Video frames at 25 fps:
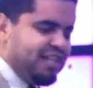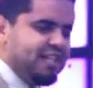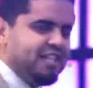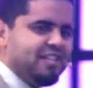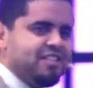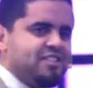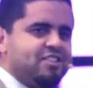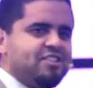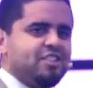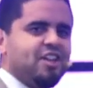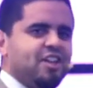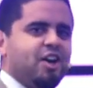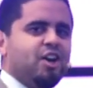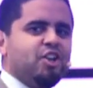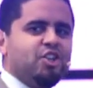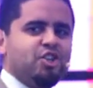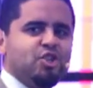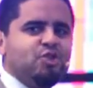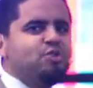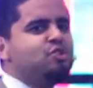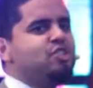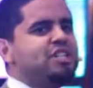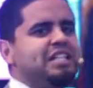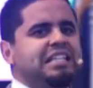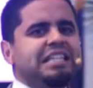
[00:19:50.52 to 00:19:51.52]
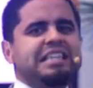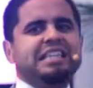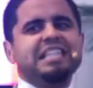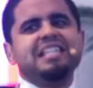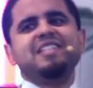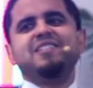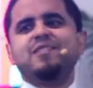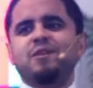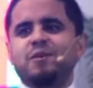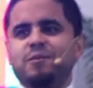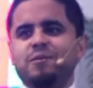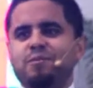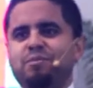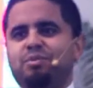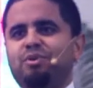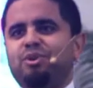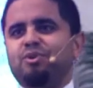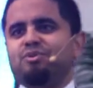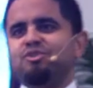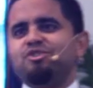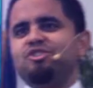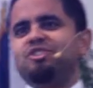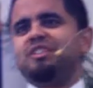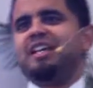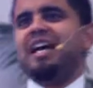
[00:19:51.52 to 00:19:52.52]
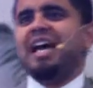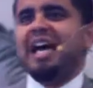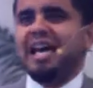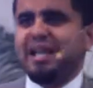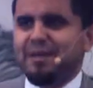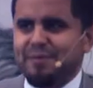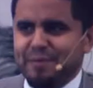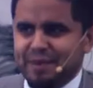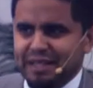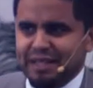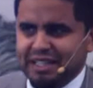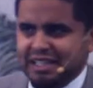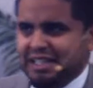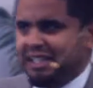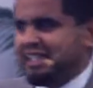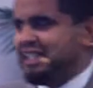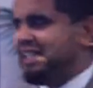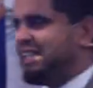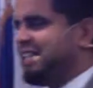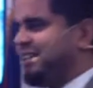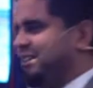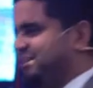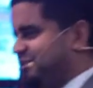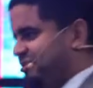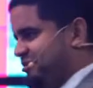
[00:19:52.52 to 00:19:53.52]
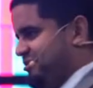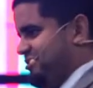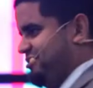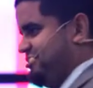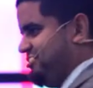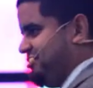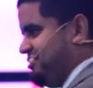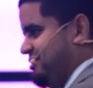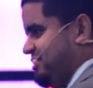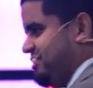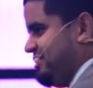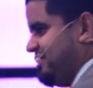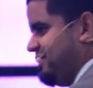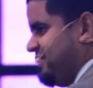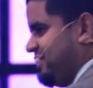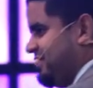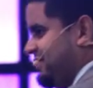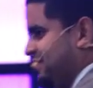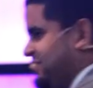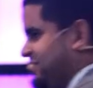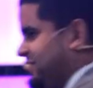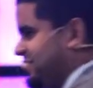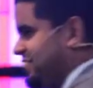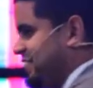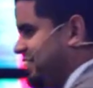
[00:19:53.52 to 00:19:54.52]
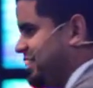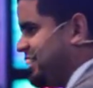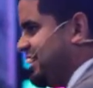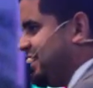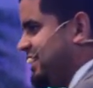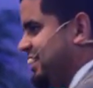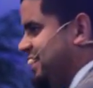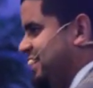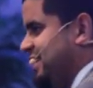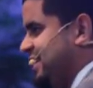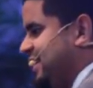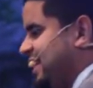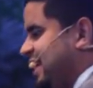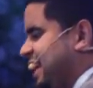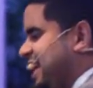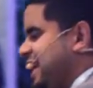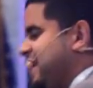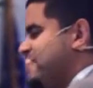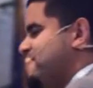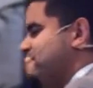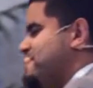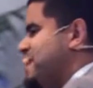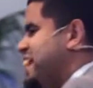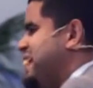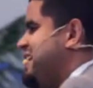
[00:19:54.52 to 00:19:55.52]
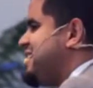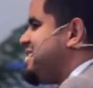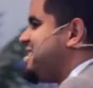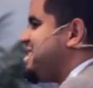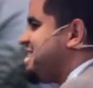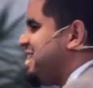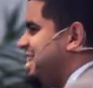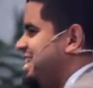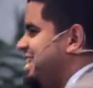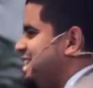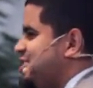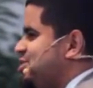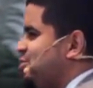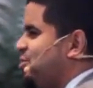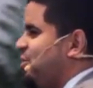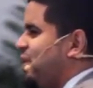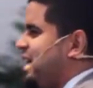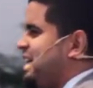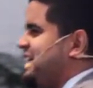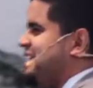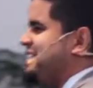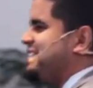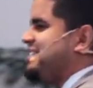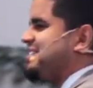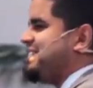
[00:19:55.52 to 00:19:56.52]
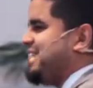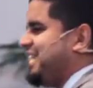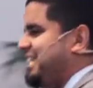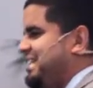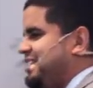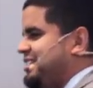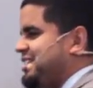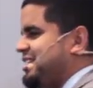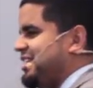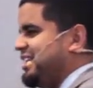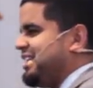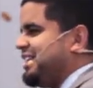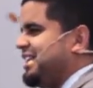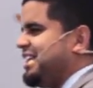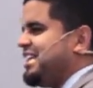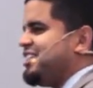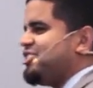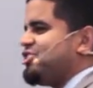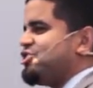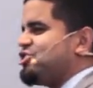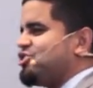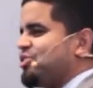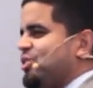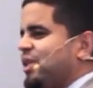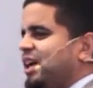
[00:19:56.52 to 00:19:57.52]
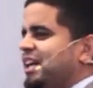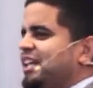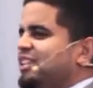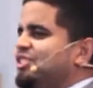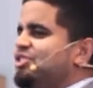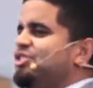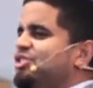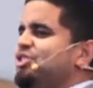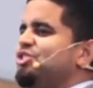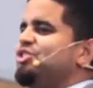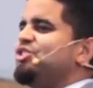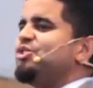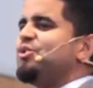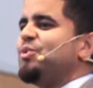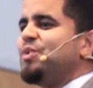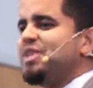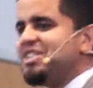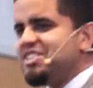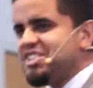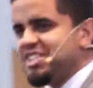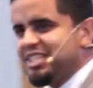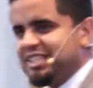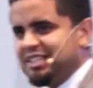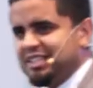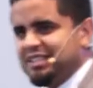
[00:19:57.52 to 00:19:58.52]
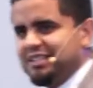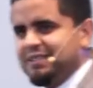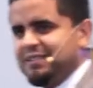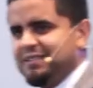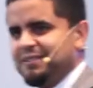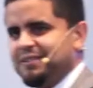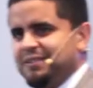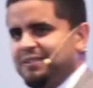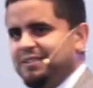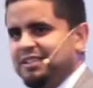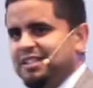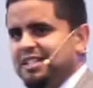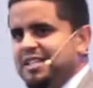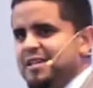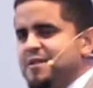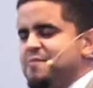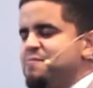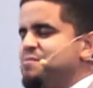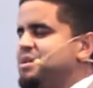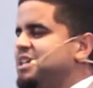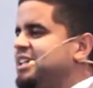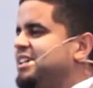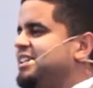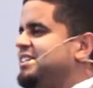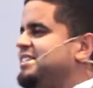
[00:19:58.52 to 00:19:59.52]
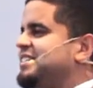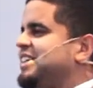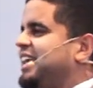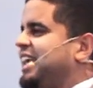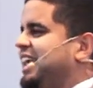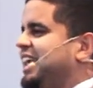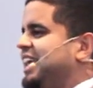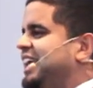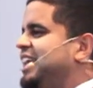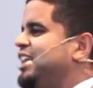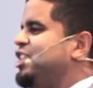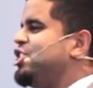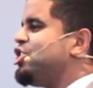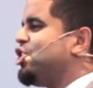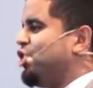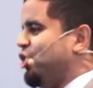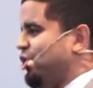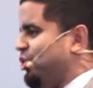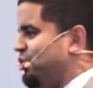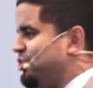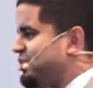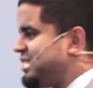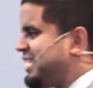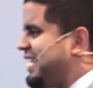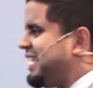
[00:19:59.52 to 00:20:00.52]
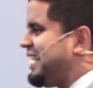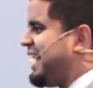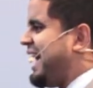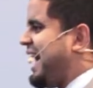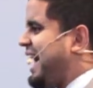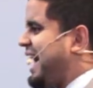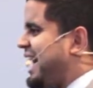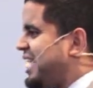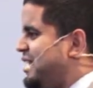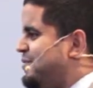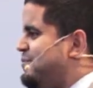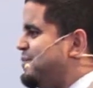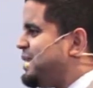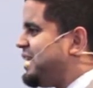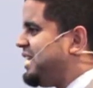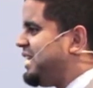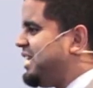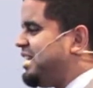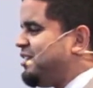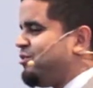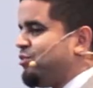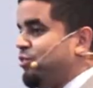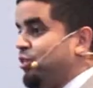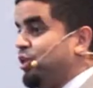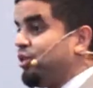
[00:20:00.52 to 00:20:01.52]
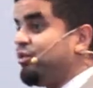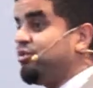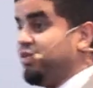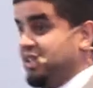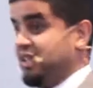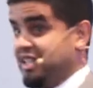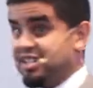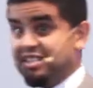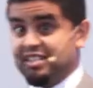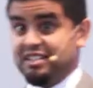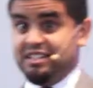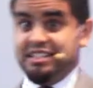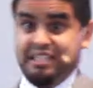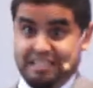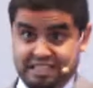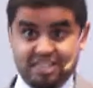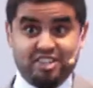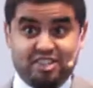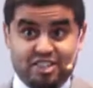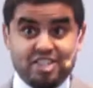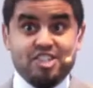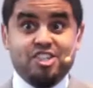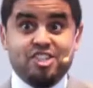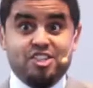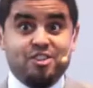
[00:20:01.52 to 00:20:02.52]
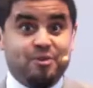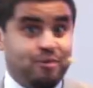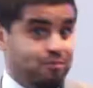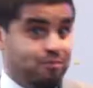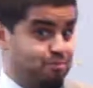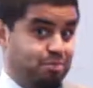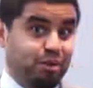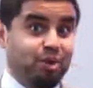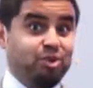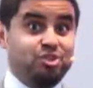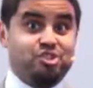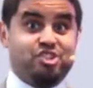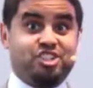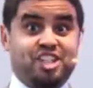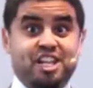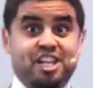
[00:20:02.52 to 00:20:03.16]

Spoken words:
is using this approach to Adam and Eve, it makes sense why Satan is trying to twist it. Because he knows that Adam and Eve will, listen, this is a bold